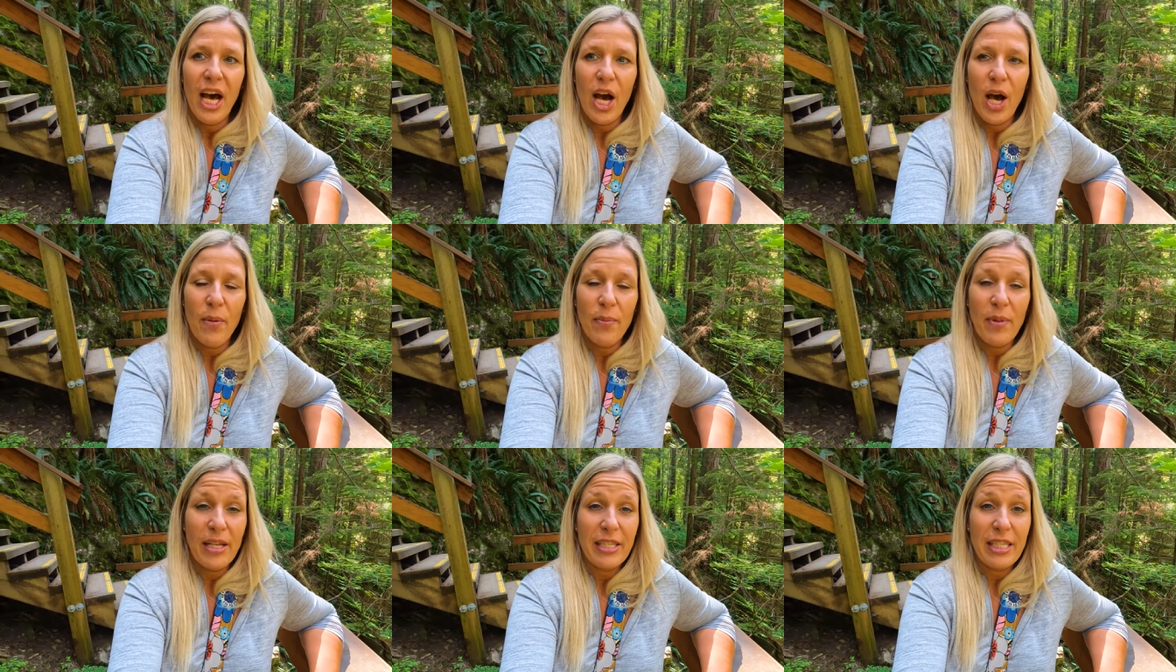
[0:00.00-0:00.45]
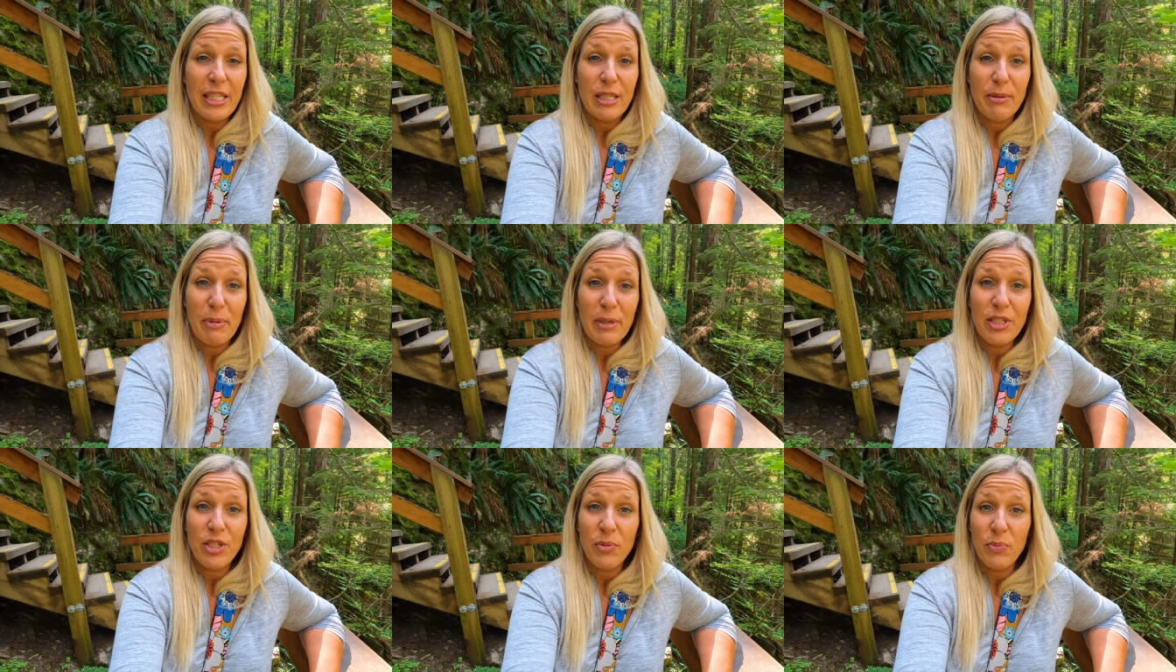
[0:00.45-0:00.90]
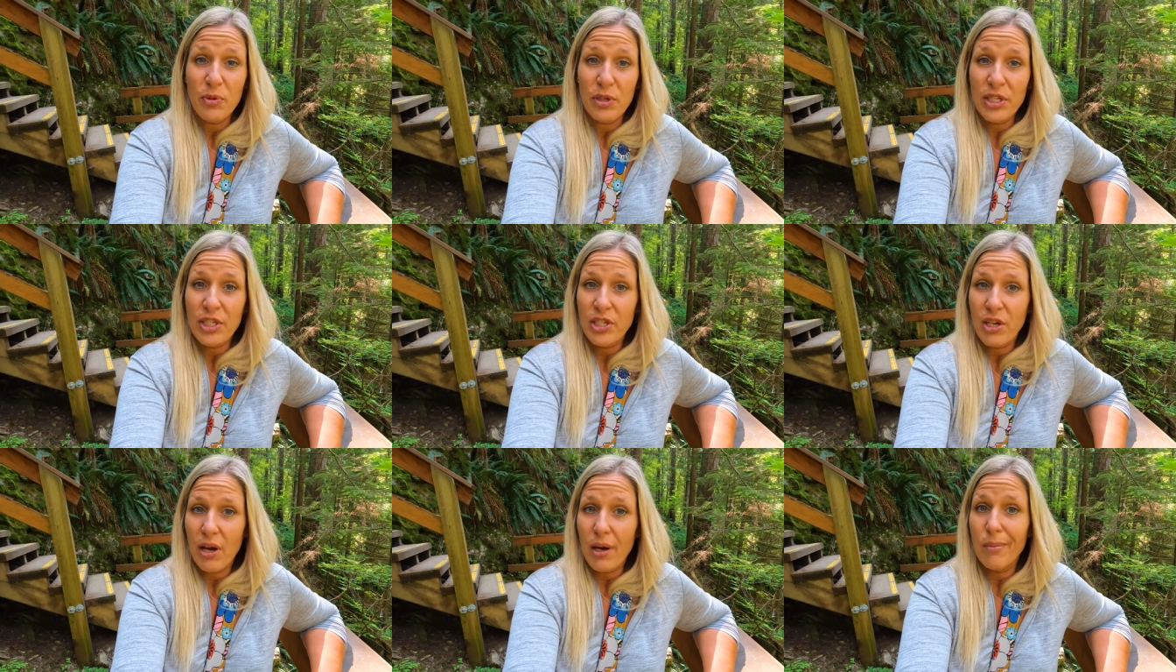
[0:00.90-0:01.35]
Um, that suspension
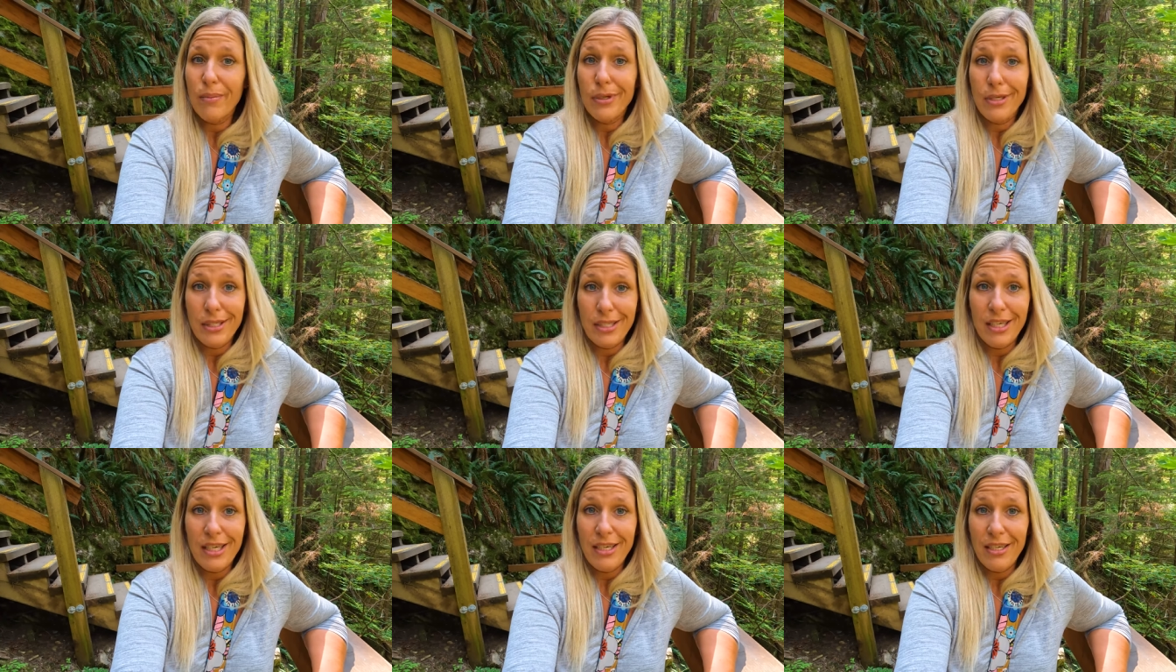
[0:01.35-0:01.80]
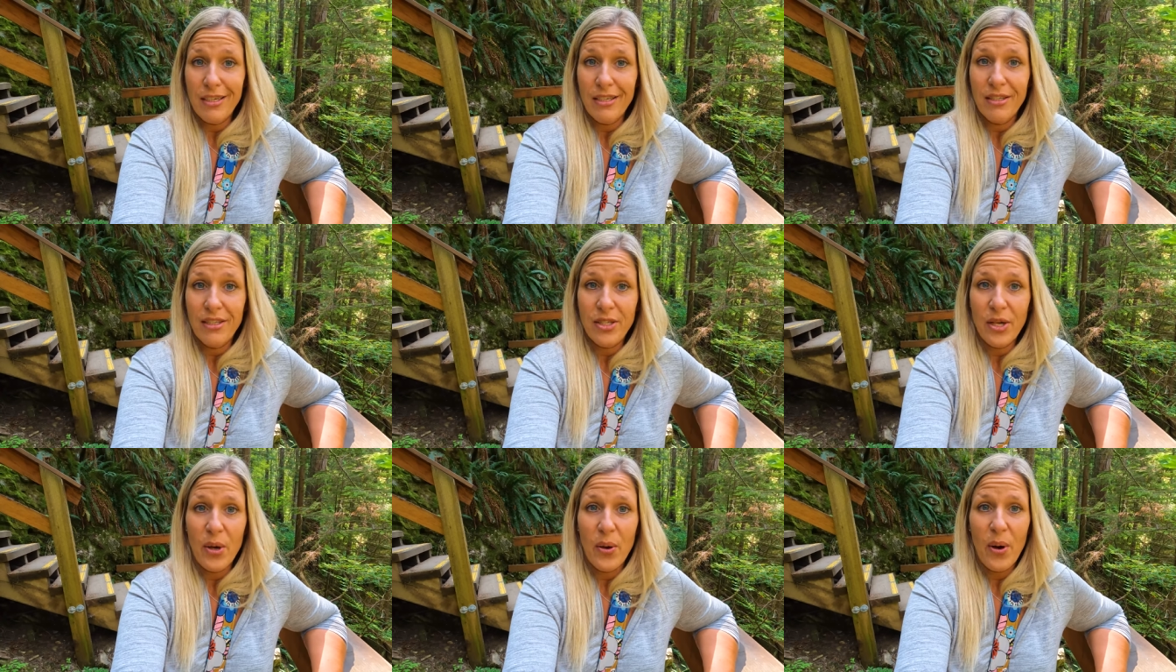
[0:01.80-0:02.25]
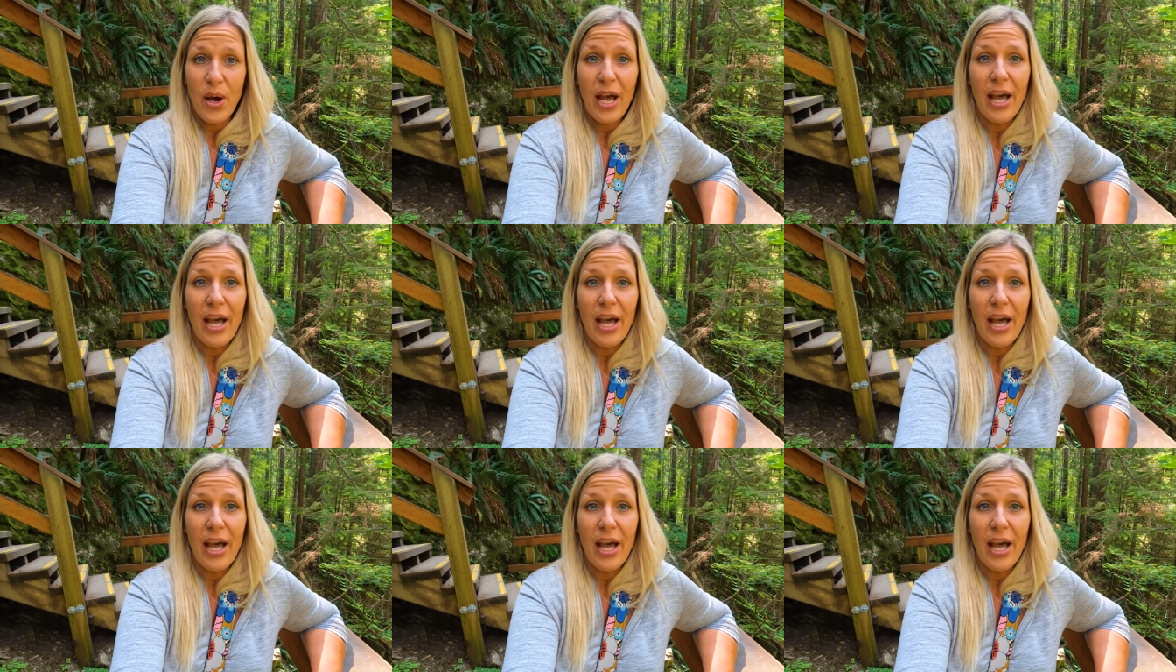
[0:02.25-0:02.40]
bridge got busy, so